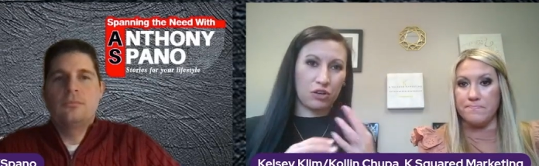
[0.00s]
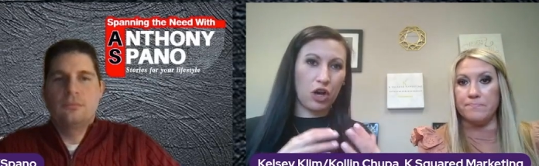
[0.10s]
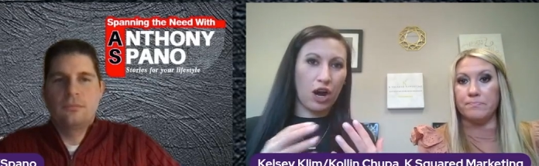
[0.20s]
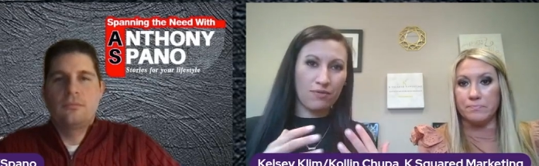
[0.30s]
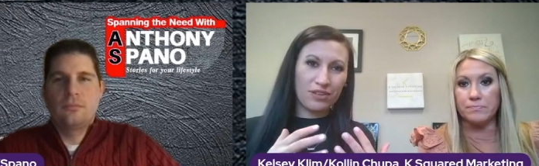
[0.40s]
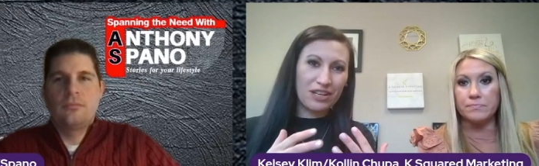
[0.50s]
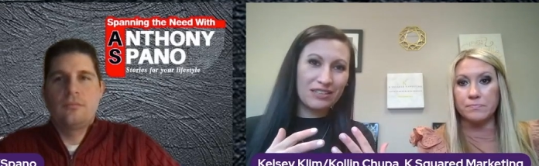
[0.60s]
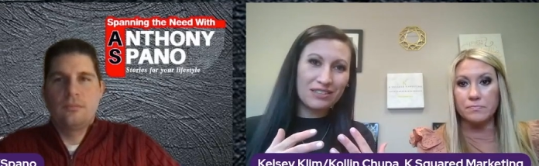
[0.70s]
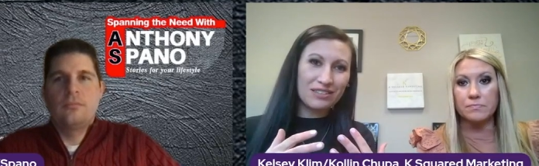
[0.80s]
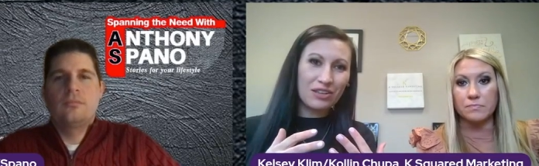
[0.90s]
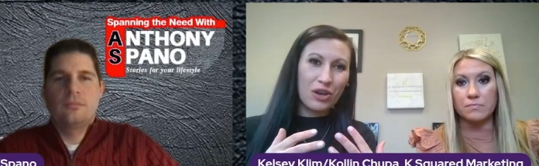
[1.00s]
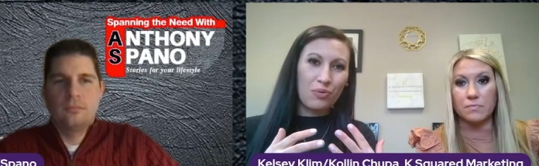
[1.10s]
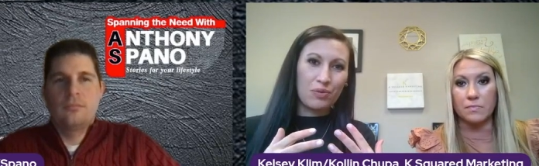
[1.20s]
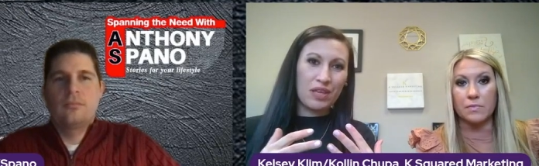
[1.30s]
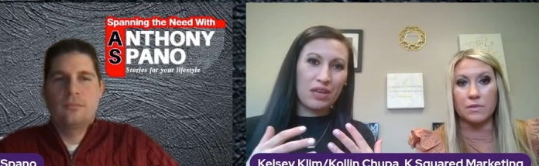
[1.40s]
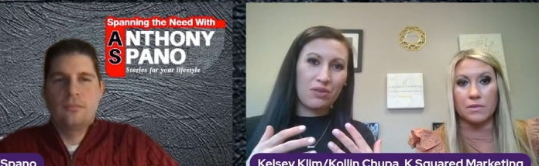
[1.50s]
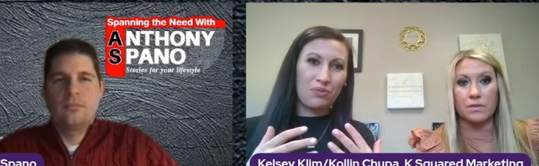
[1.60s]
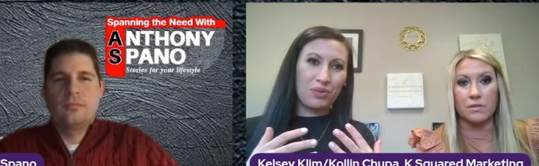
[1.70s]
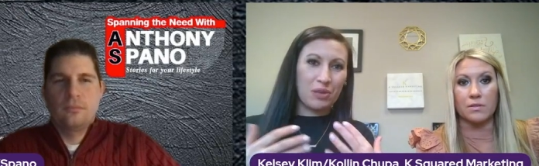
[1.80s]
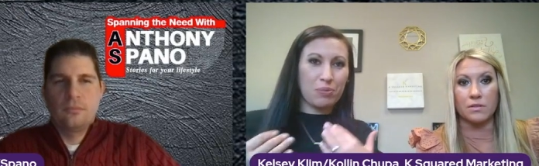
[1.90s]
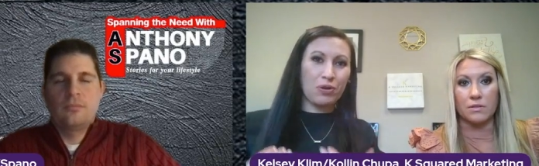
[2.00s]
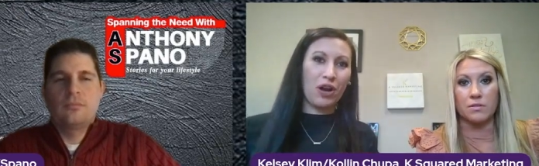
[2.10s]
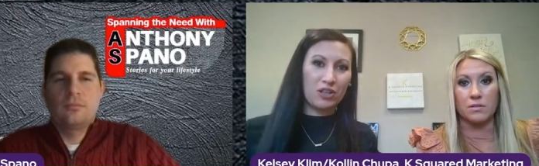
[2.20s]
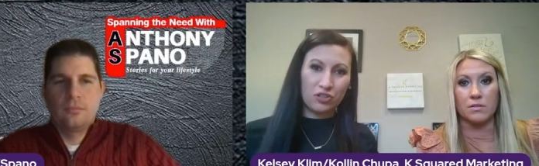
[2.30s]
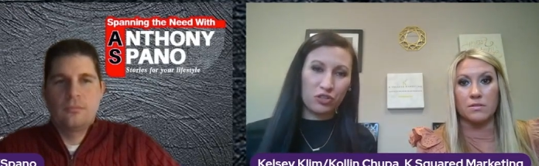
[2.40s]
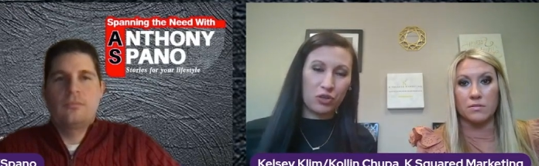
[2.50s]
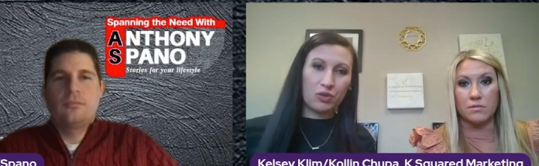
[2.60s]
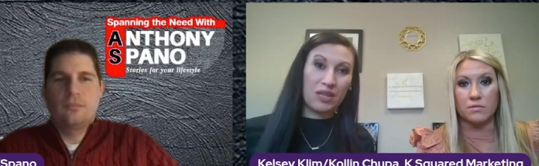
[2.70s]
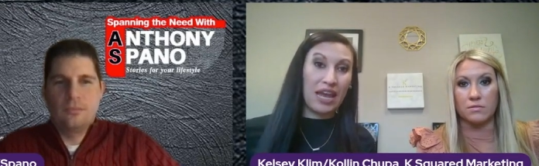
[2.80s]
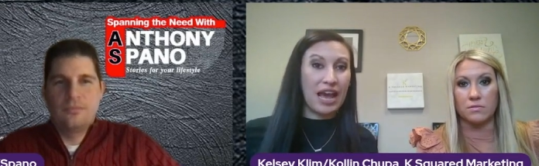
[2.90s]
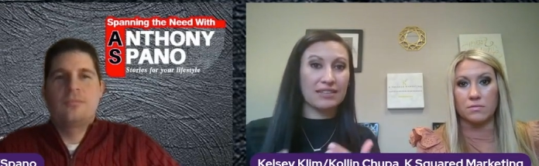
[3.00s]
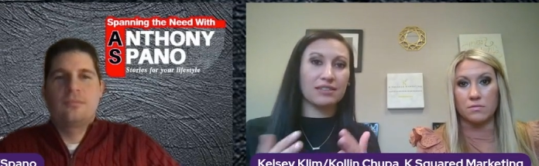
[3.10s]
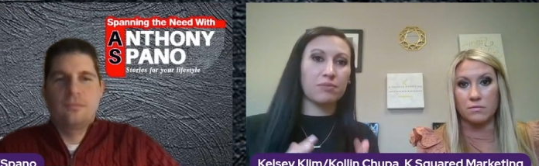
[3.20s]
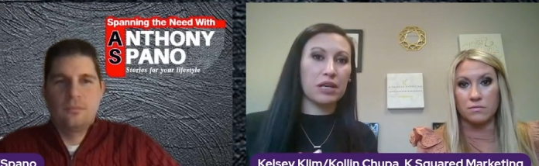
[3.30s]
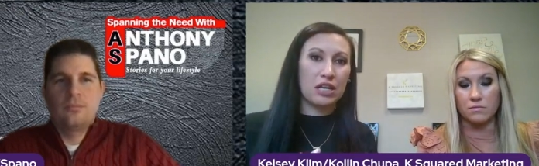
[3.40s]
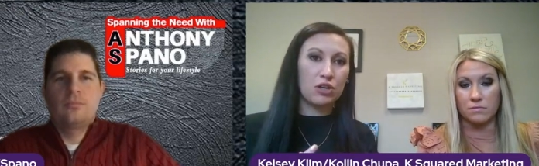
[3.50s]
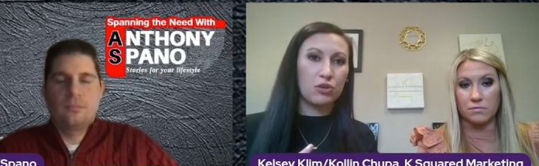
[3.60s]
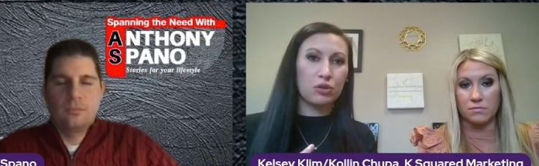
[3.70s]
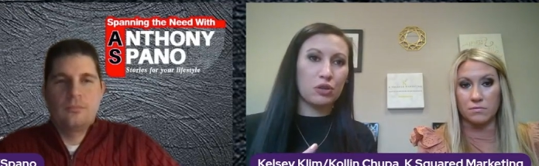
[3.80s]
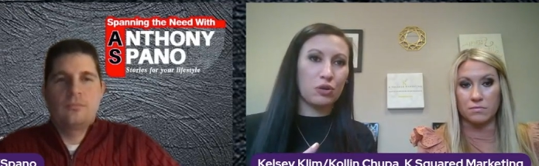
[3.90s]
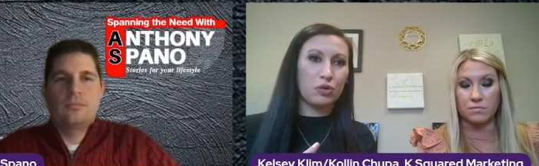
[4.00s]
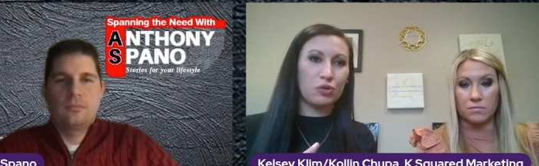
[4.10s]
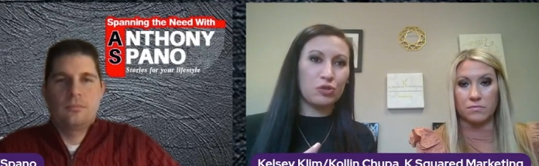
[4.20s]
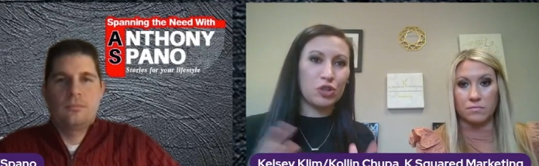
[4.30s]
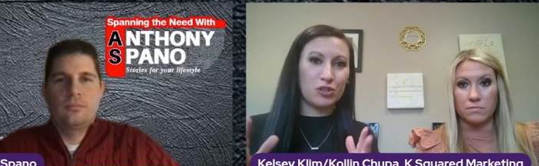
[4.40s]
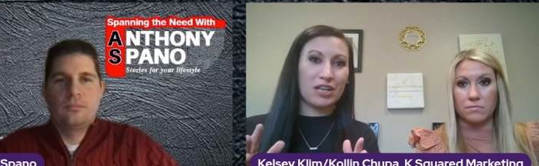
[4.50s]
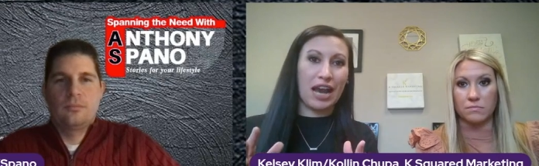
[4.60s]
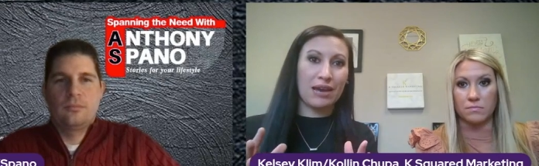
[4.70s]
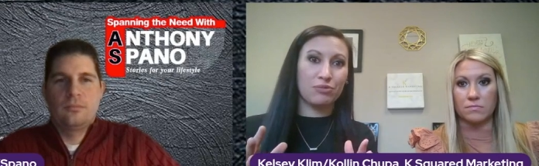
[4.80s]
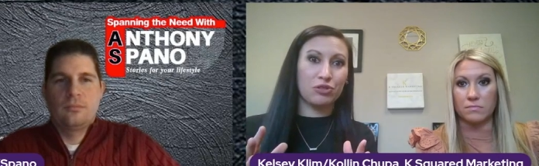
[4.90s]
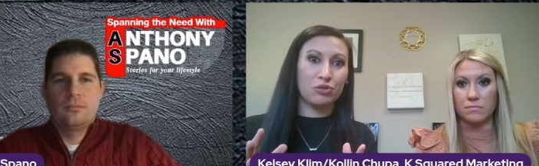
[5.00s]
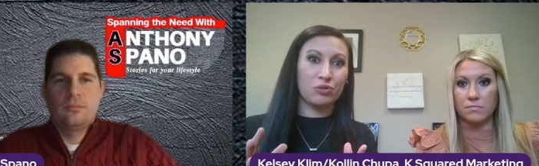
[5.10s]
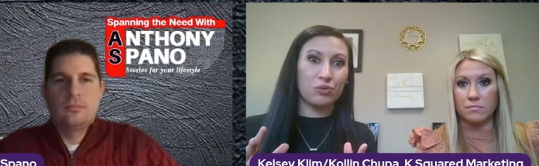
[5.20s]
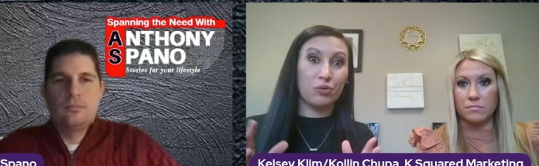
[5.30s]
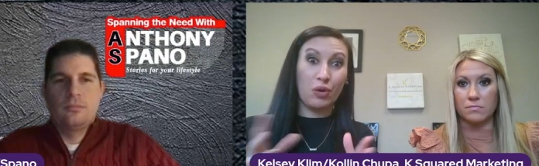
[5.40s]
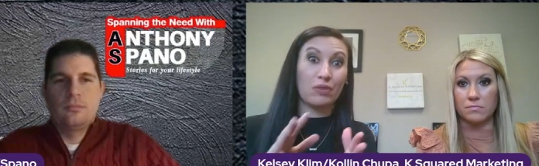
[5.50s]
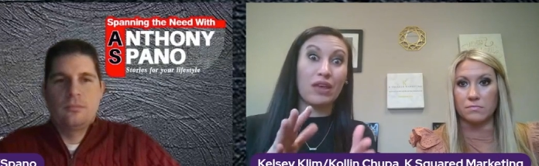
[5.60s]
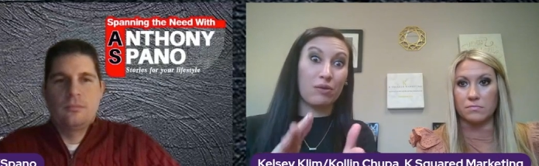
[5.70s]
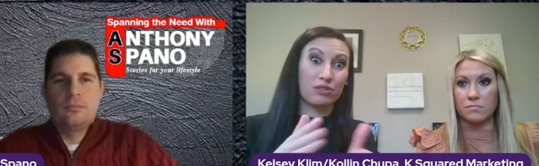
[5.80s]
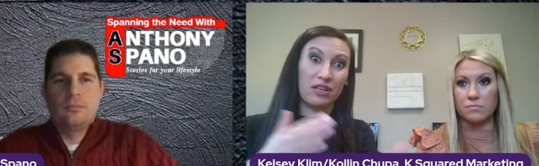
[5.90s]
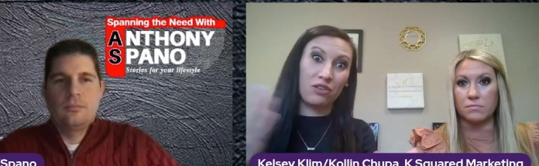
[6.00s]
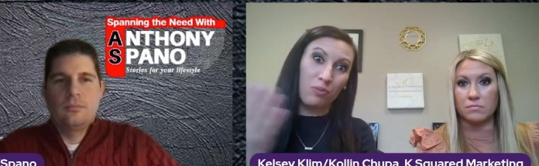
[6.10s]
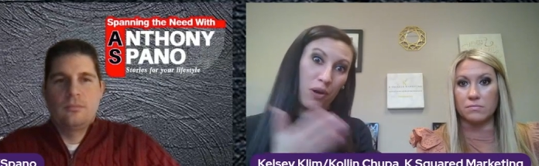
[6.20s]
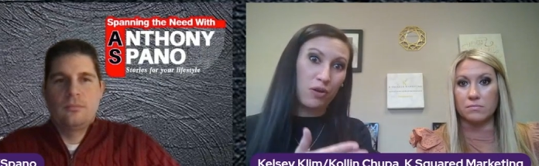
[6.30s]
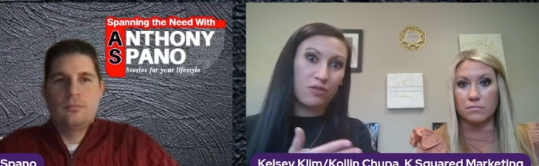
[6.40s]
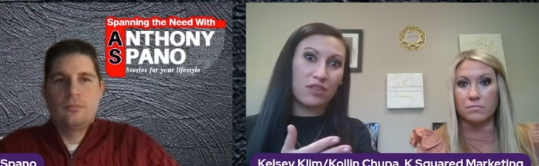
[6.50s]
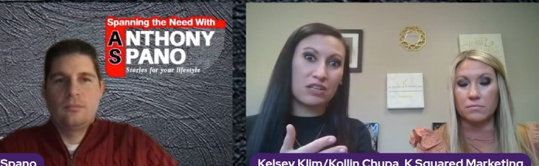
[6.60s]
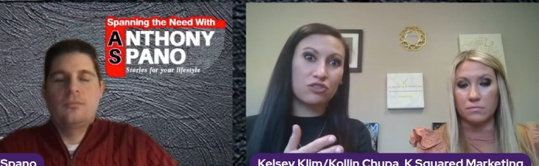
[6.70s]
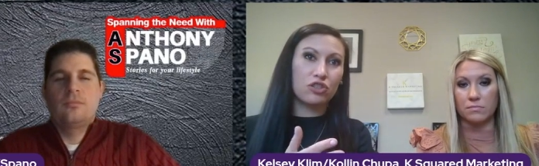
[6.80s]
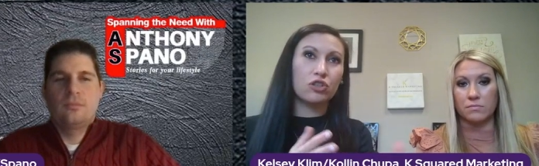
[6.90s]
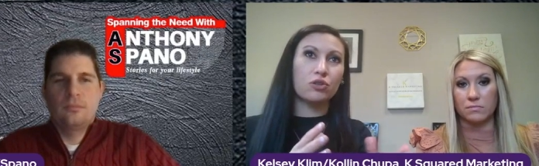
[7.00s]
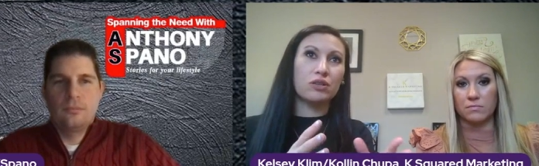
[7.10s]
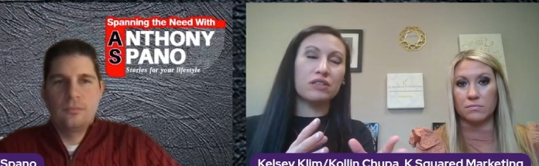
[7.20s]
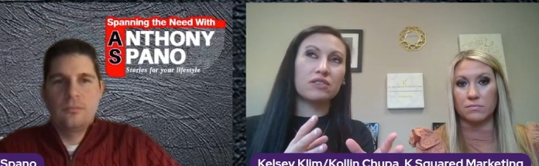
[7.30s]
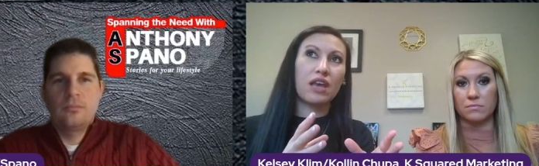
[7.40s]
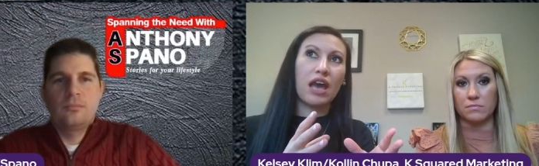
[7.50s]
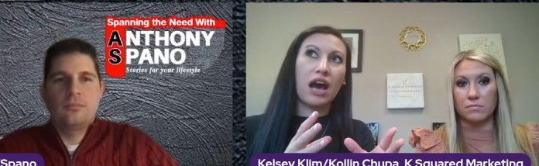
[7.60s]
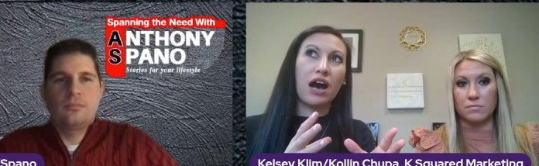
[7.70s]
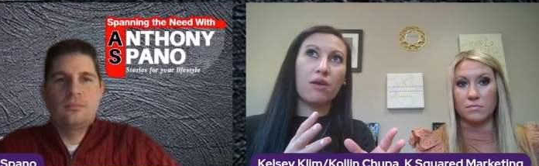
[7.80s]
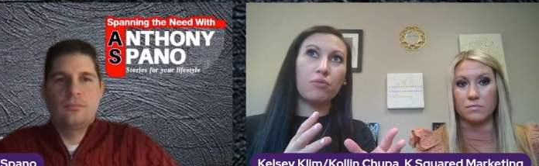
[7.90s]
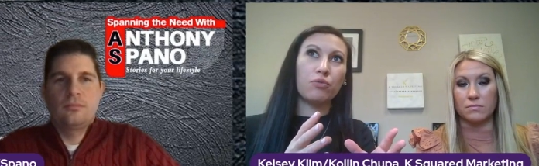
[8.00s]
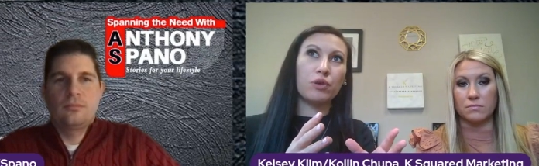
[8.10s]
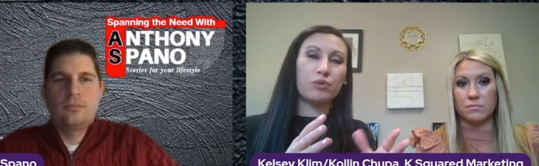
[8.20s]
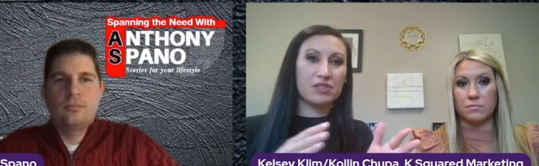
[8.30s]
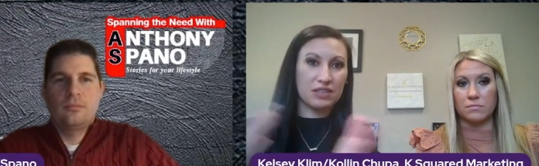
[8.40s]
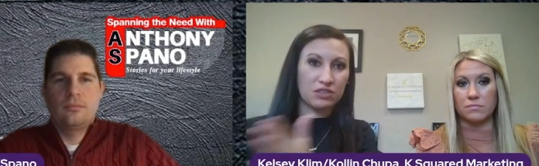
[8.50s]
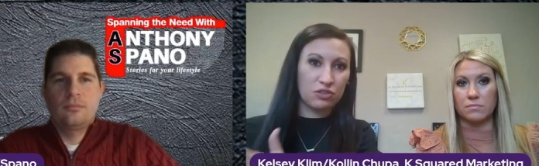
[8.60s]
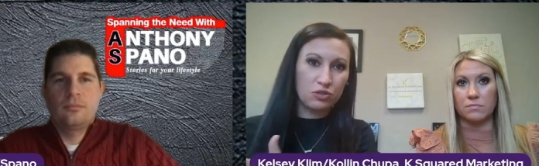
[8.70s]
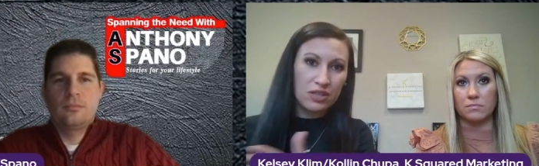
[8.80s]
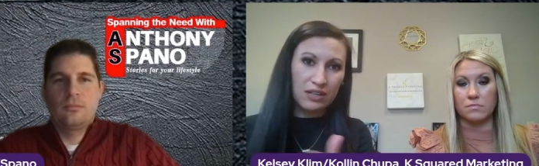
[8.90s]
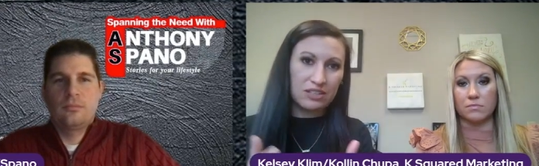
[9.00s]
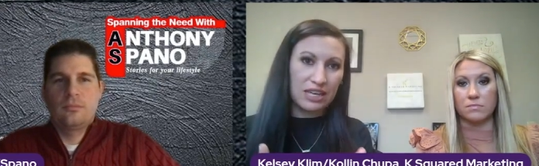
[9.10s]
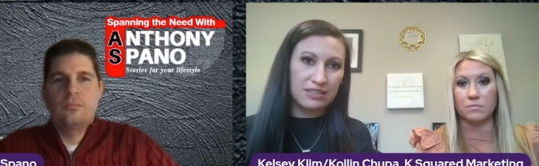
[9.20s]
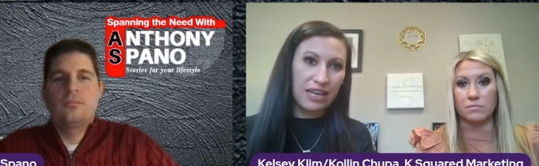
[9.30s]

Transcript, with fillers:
Speaker 1: confidence when they put on a suit, and they had somebody who took time to, that was another part of this too, is we would send the suits out to get